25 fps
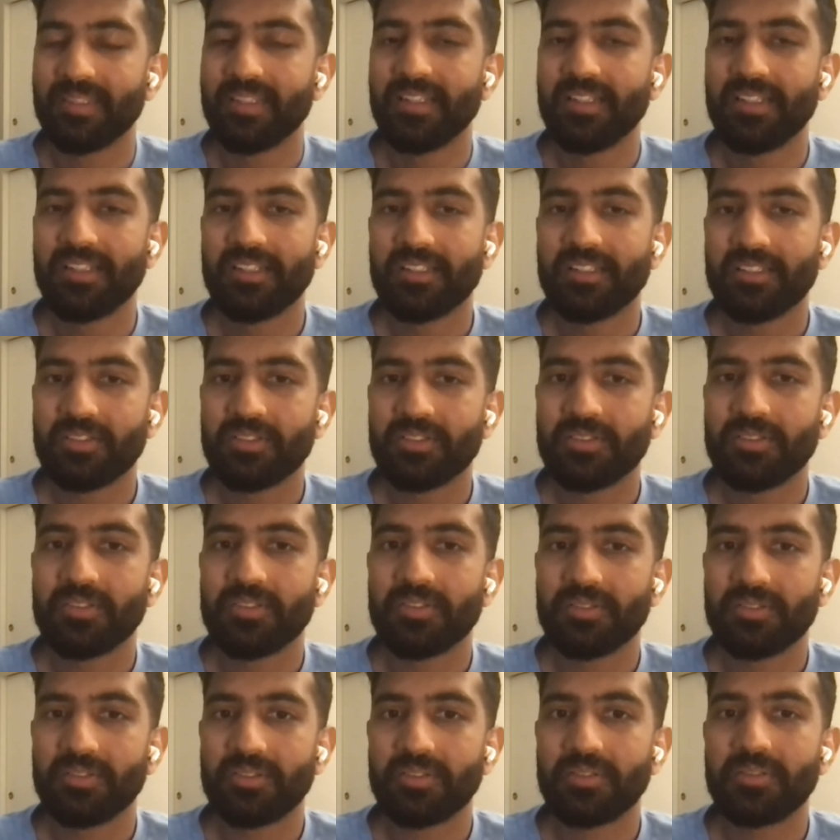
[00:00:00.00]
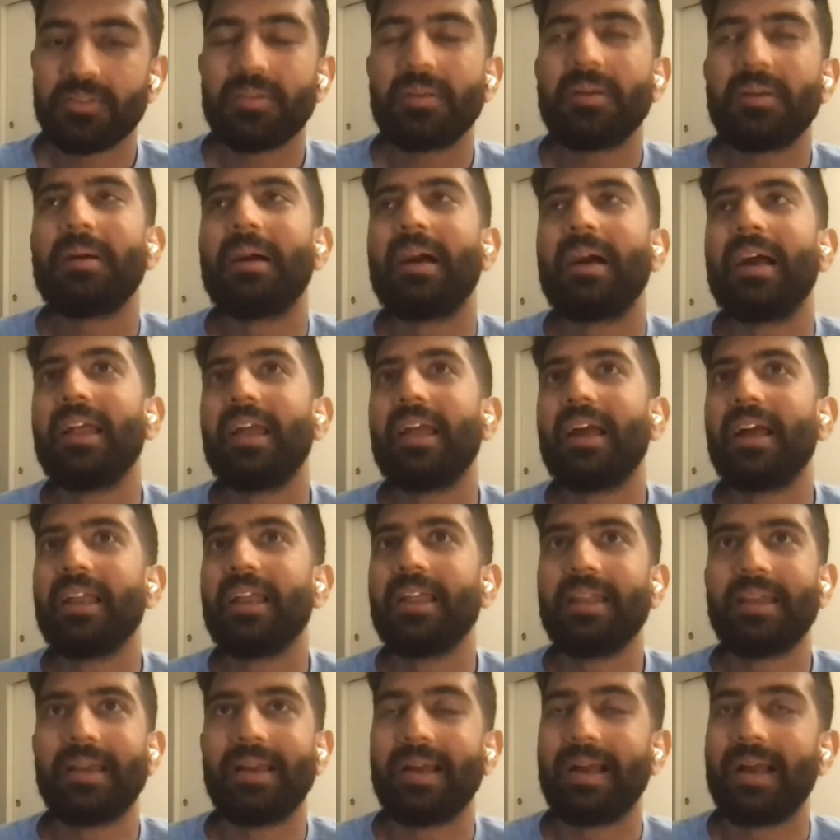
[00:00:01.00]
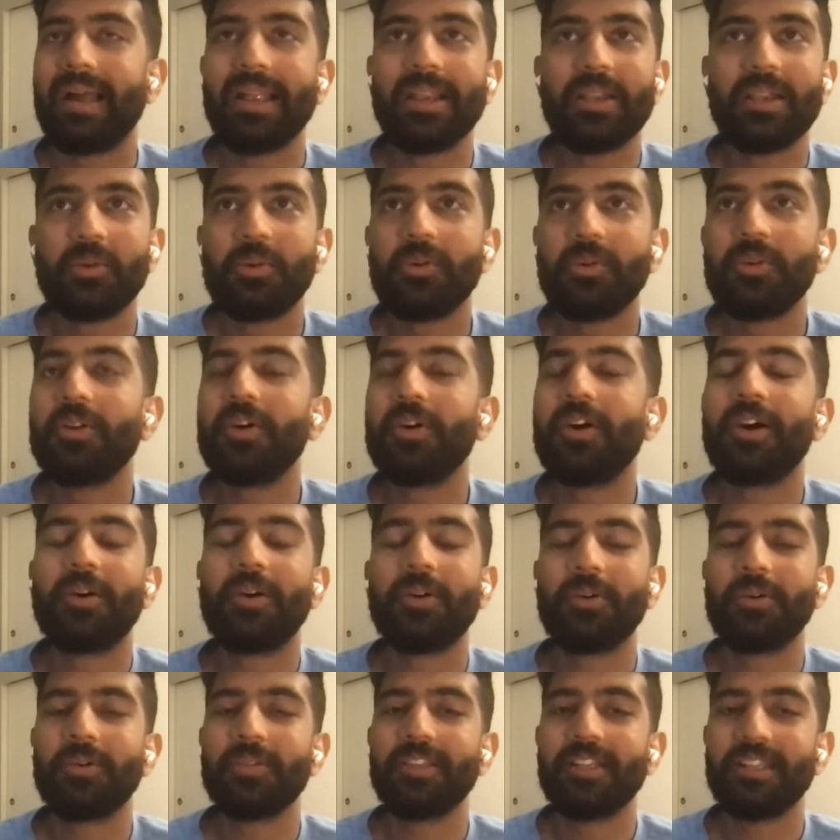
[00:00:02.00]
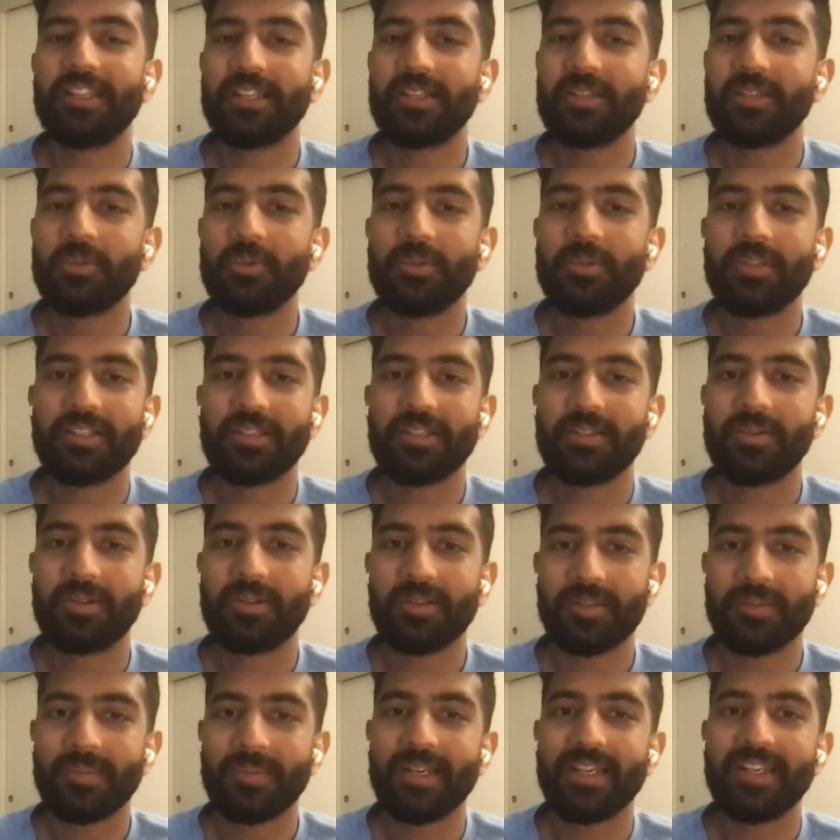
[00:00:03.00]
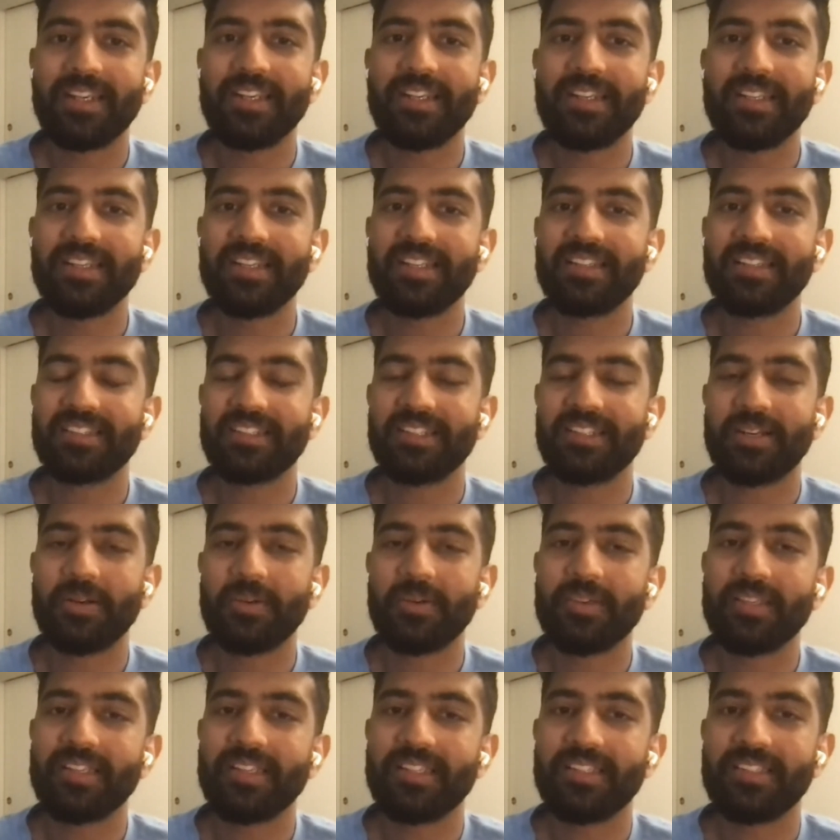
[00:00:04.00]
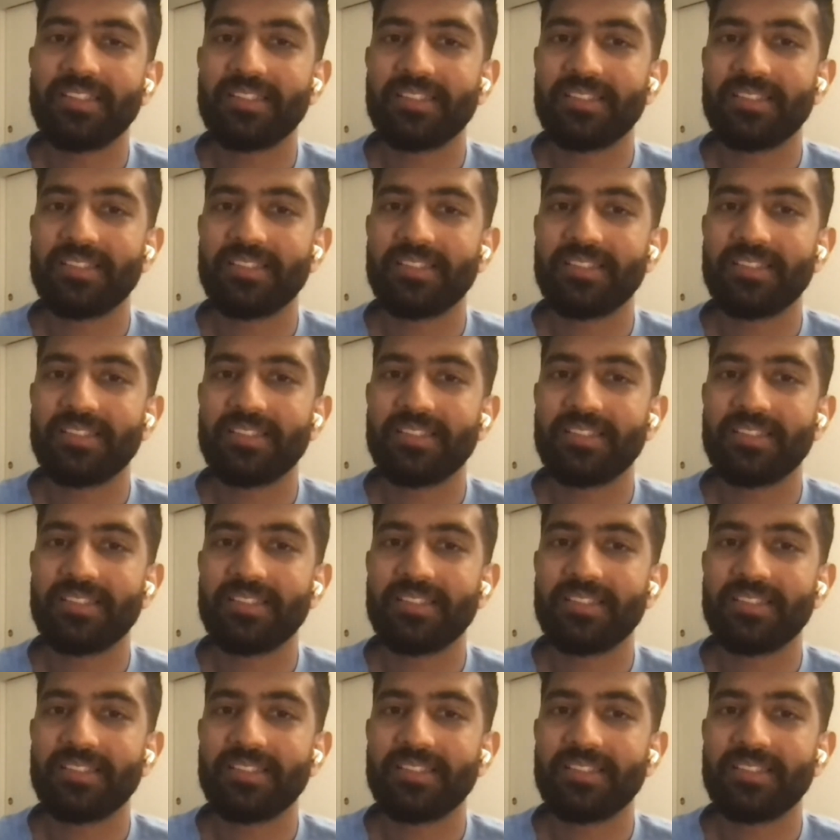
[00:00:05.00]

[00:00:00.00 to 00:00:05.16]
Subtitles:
Okay. So I don't know how the recruiter got my details and how she